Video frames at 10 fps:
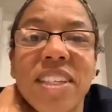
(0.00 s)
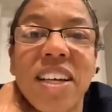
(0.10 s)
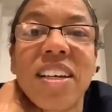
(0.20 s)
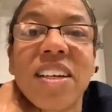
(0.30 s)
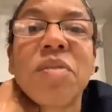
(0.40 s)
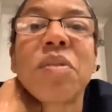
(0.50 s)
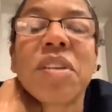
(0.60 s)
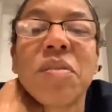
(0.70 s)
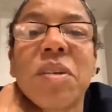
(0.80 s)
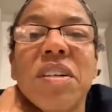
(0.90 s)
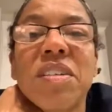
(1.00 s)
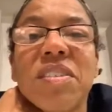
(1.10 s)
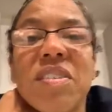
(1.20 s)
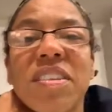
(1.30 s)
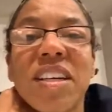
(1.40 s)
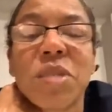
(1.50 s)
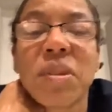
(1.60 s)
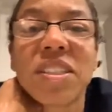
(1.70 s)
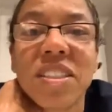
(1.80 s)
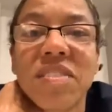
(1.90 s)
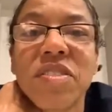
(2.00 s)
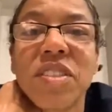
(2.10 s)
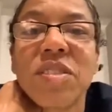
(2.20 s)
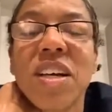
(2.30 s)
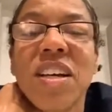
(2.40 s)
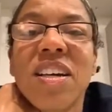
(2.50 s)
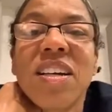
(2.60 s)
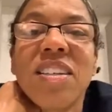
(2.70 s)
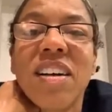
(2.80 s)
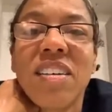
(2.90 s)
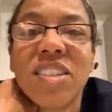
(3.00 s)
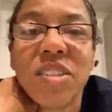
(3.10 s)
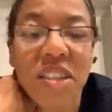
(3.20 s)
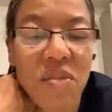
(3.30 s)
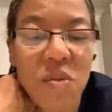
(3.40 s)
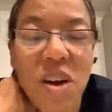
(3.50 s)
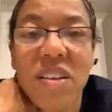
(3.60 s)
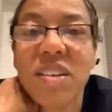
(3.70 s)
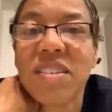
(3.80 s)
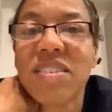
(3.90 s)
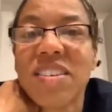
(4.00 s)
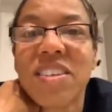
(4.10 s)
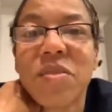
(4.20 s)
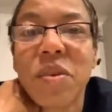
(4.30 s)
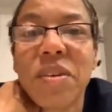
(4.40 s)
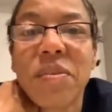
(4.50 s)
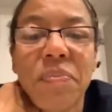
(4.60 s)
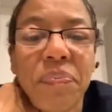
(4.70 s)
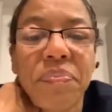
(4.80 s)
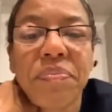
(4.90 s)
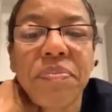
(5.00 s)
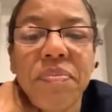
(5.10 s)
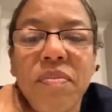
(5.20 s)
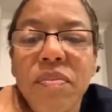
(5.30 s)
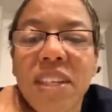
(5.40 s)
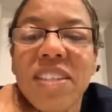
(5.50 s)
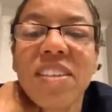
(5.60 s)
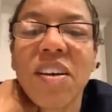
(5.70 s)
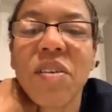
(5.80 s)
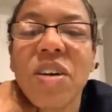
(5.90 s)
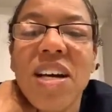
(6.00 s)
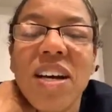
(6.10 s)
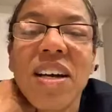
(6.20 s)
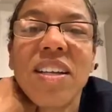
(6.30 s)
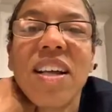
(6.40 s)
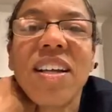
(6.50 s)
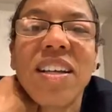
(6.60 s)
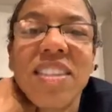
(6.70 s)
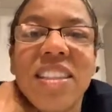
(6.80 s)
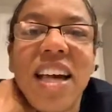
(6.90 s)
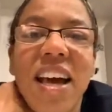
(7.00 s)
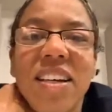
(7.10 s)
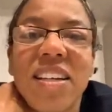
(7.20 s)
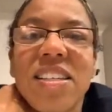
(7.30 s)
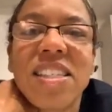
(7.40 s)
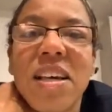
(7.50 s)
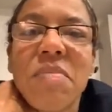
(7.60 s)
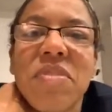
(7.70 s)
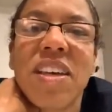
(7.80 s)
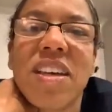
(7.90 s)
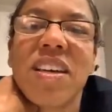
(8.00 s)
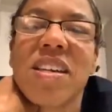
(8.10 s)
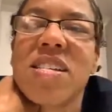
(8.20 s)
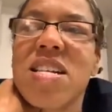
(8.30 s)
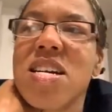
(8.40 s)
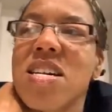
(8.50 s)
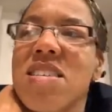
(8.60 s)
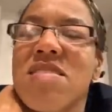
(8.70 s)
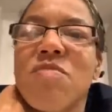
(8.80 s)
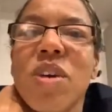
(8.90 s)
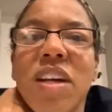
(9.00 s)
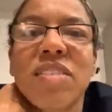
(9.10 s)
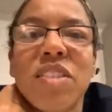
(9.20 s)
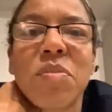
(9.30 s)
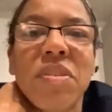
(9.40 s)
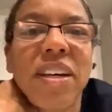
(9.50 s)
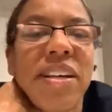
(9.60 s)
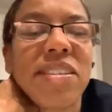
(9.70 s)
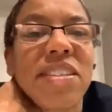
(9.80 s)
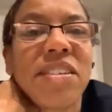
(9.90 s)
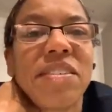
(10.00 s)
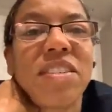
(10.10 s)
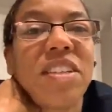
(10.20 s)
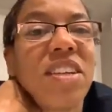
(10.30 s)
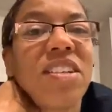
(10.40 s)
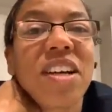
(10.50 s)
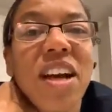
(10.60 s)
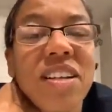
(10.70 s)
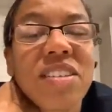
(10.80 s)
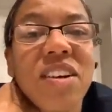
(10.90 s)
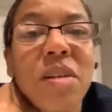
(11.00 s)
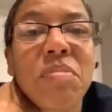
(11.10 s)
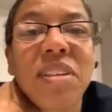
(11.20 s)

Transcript: Like, it really will, especially if you are drinking water as well. So that is something. What else to plan? So, you got to start